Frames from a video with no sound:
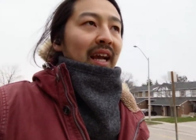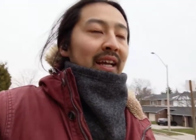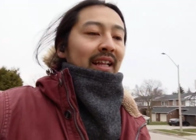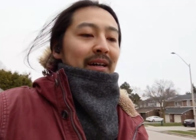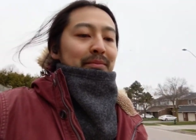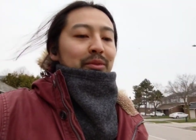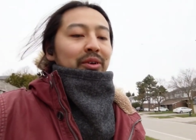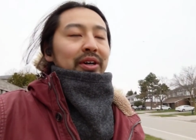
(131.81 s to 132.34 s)
and
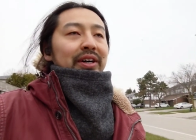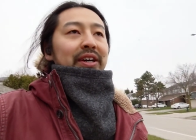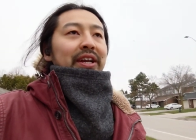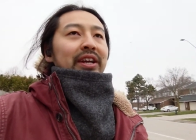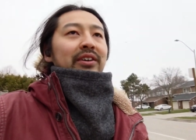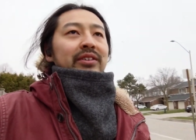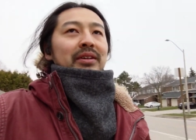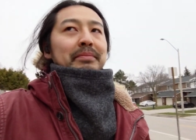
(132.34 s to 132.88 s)
I'm
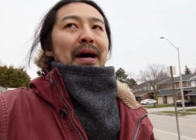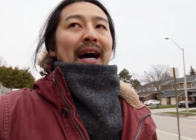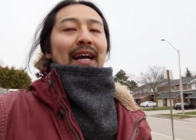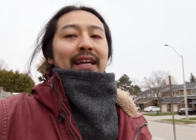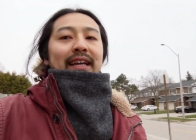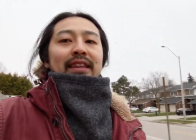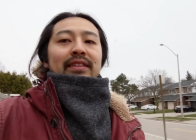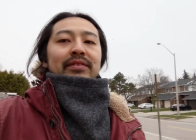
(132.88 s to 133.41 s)
working on the
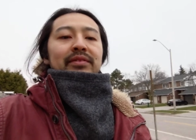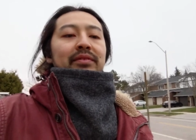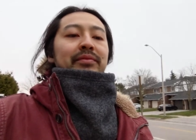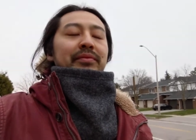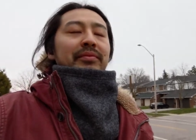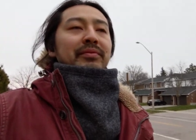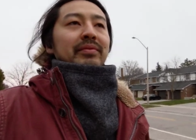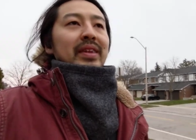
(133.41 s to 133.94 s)
back end
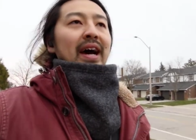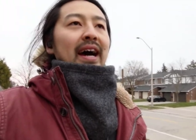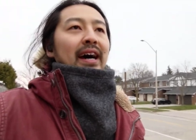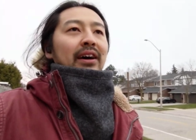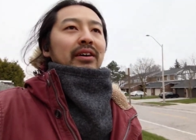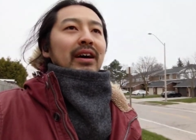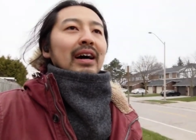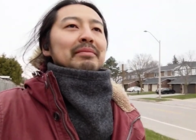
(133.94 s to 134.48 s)

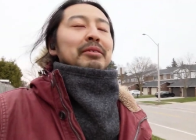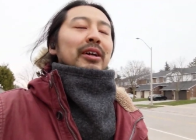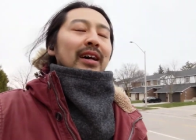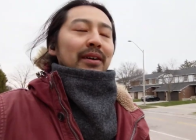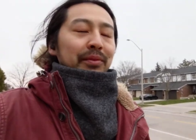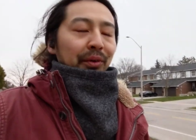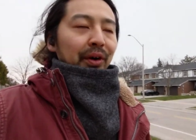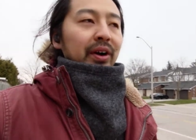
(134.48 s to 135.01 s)
now I'm
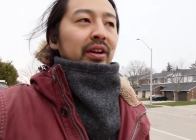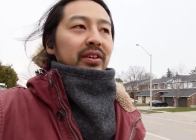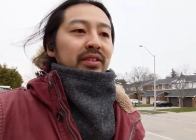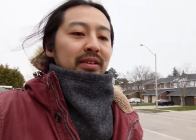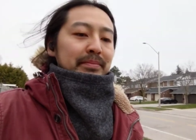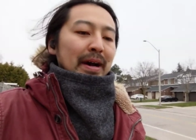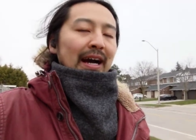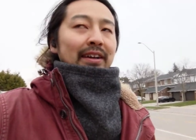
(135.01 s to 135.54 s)
gonna work
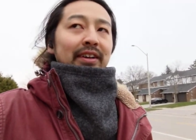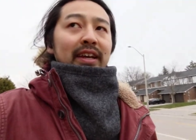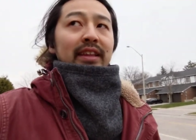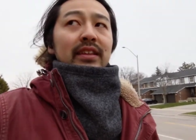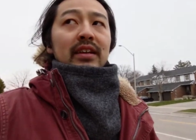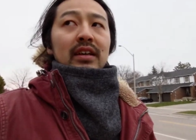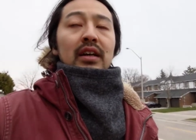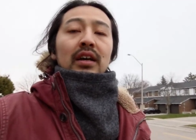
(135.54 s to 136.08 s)
on the back
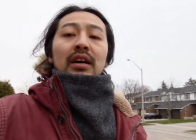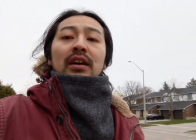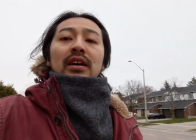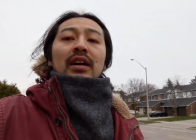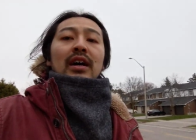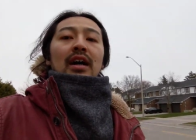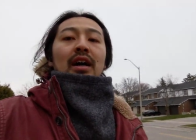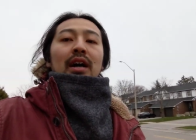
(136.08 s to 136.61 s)
end
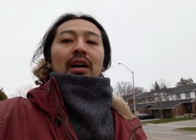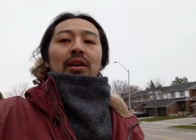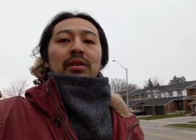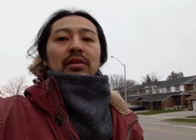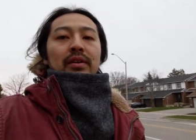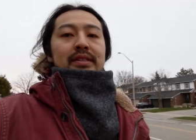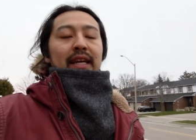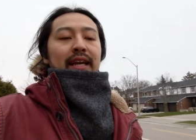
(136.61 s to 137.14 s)
uh,
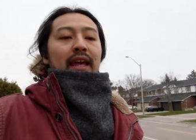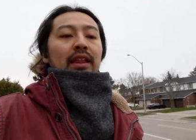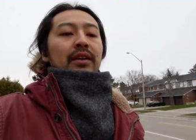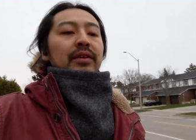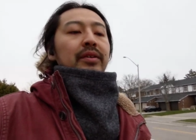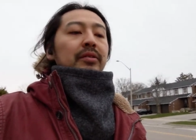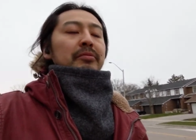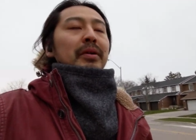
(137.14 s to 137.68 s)
once I get
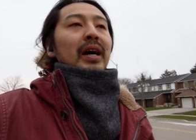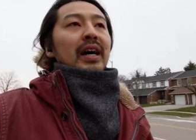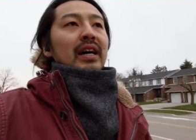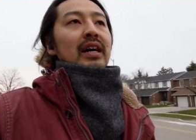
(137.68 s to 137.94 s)
home